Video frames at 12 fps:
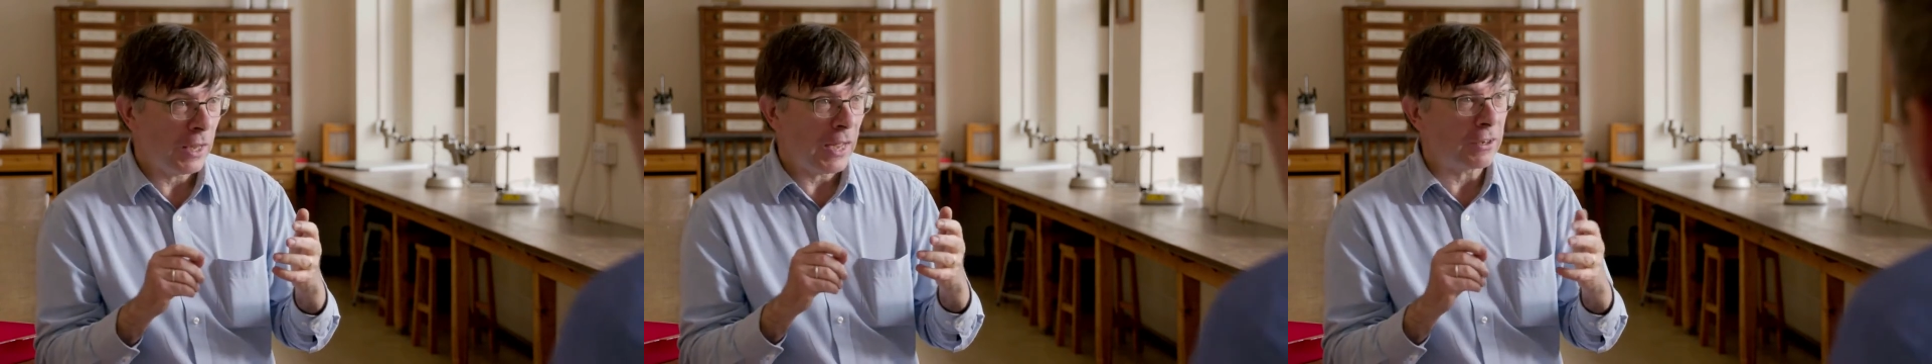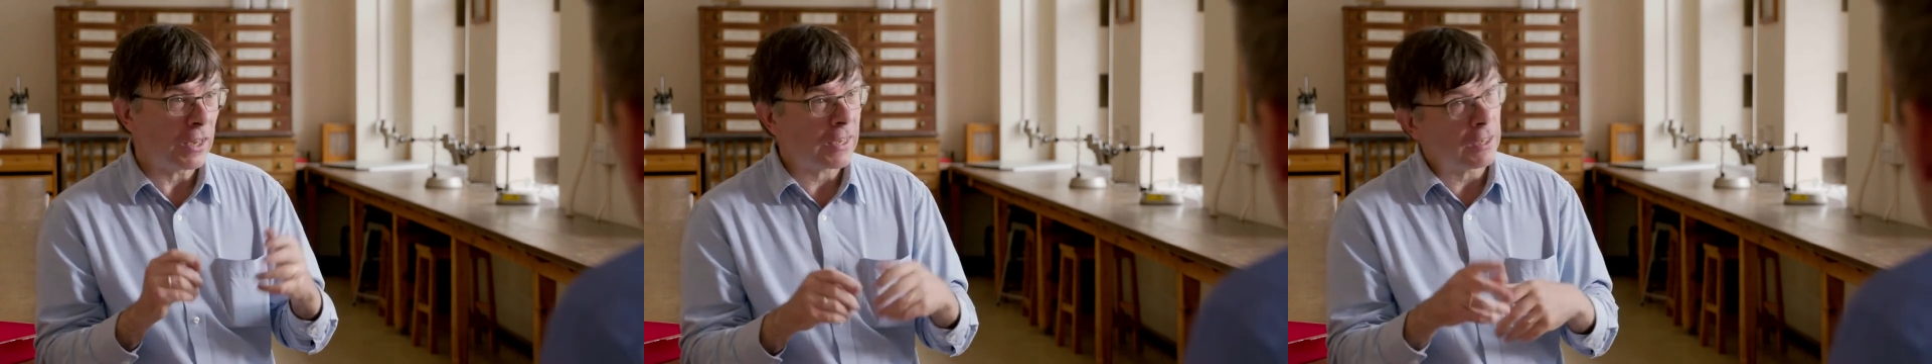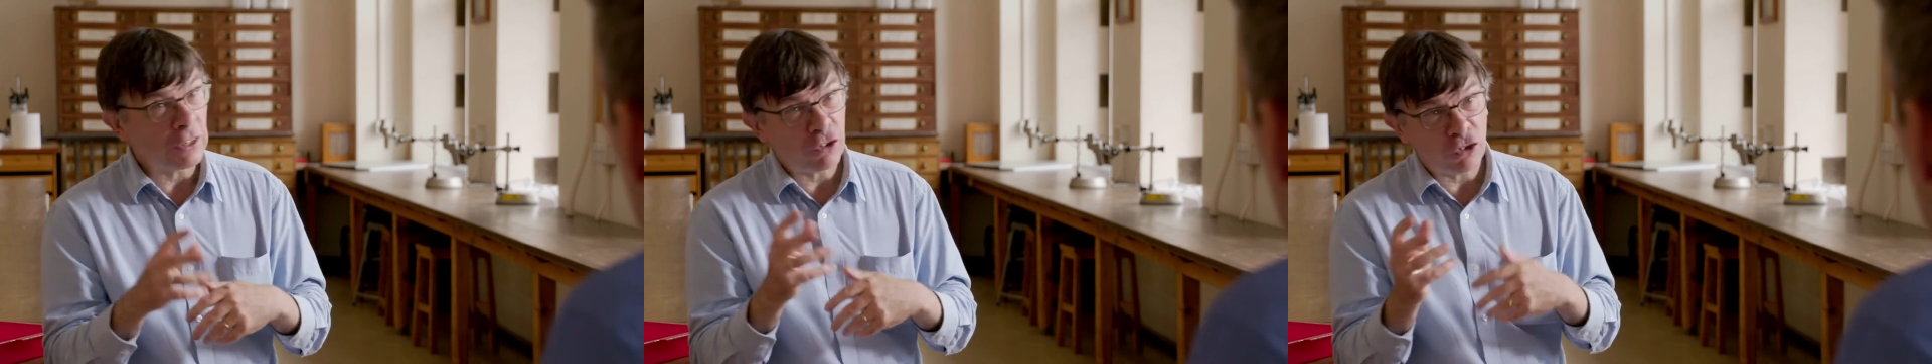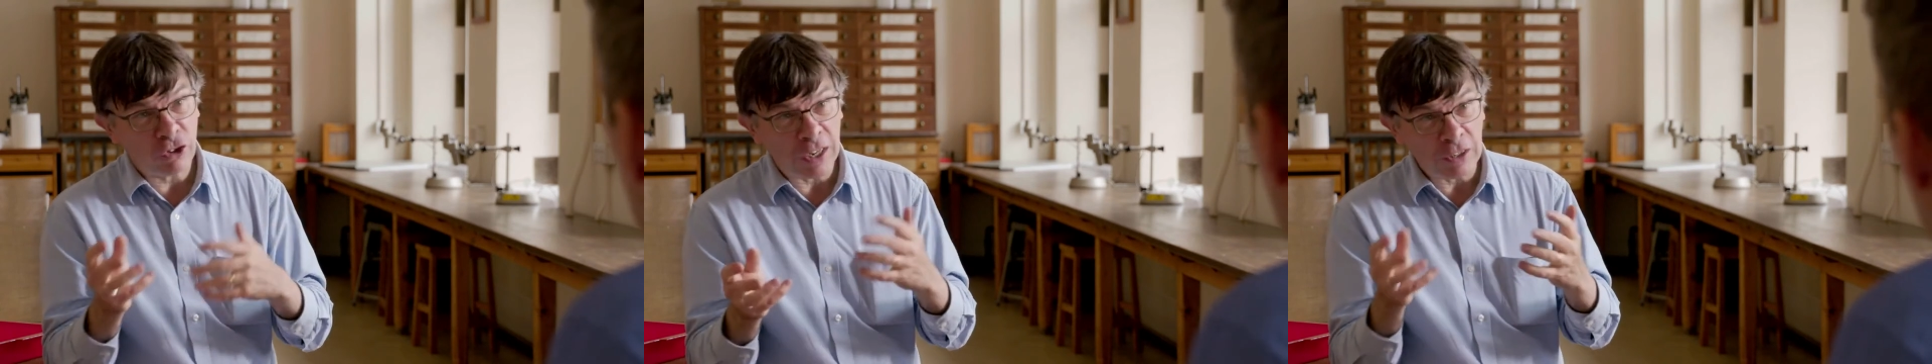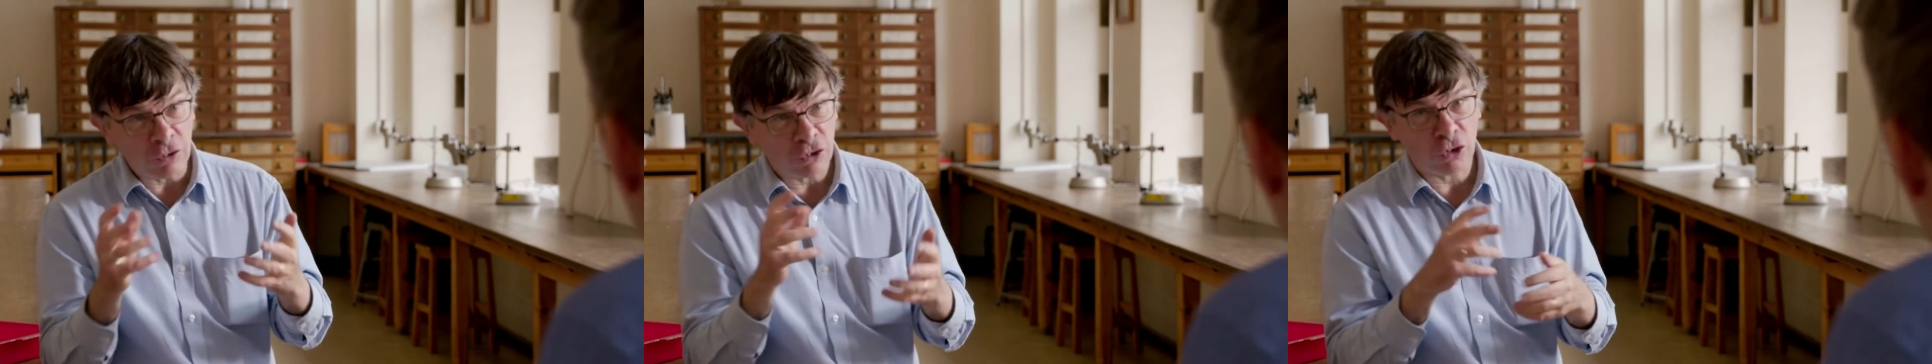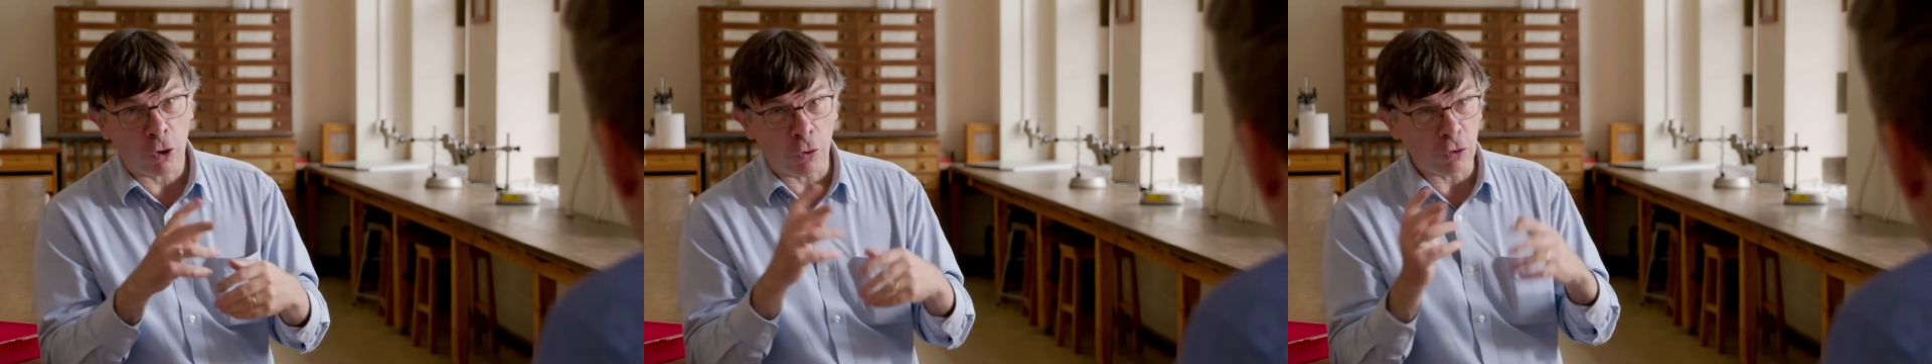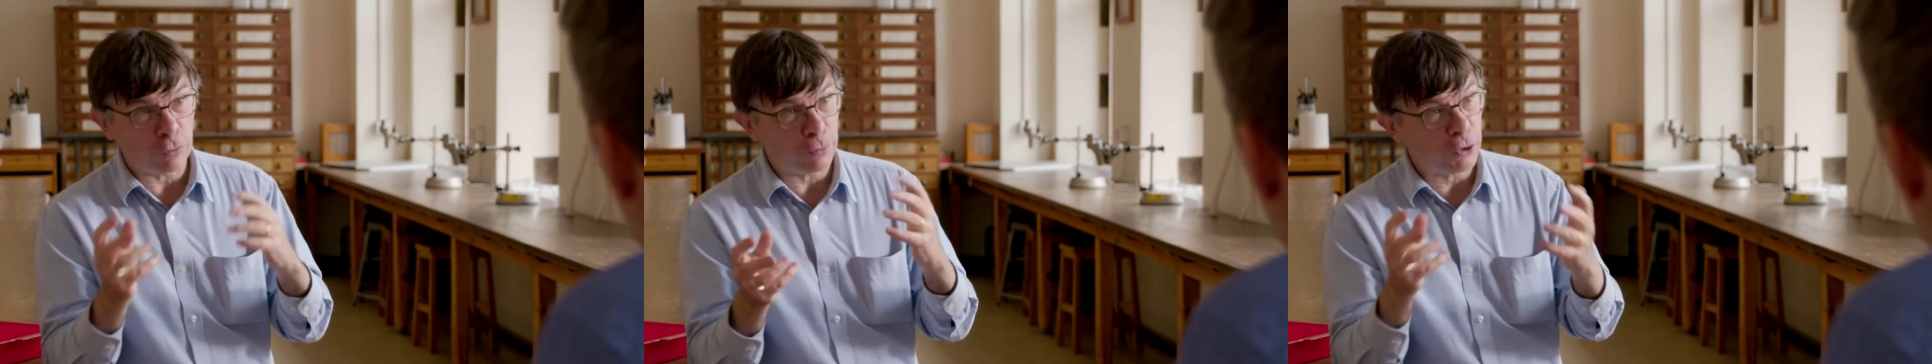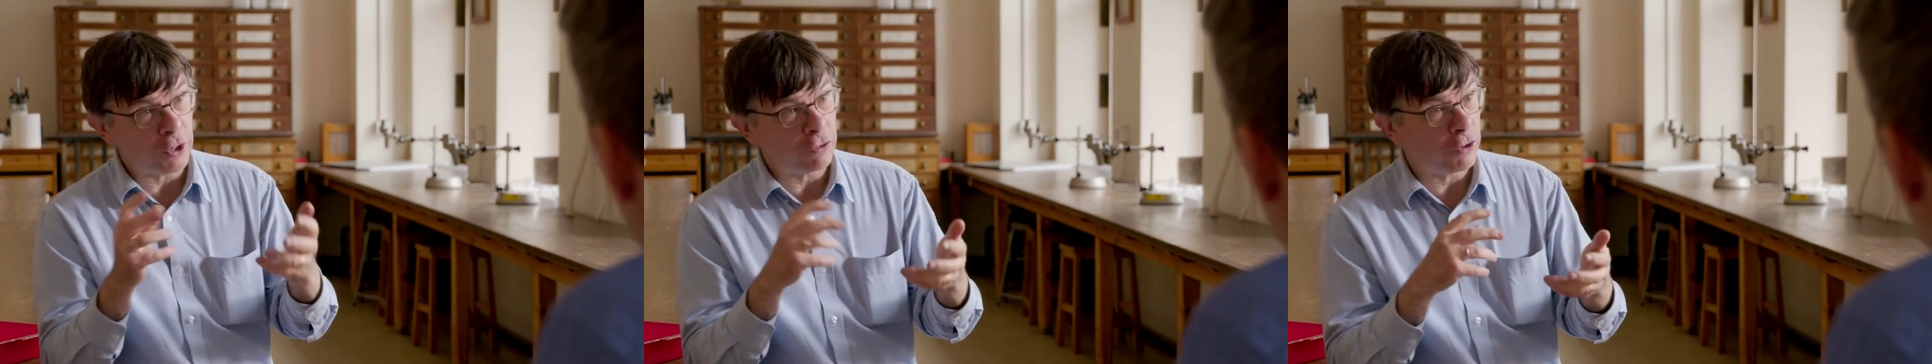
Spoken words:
and they can exchange songs between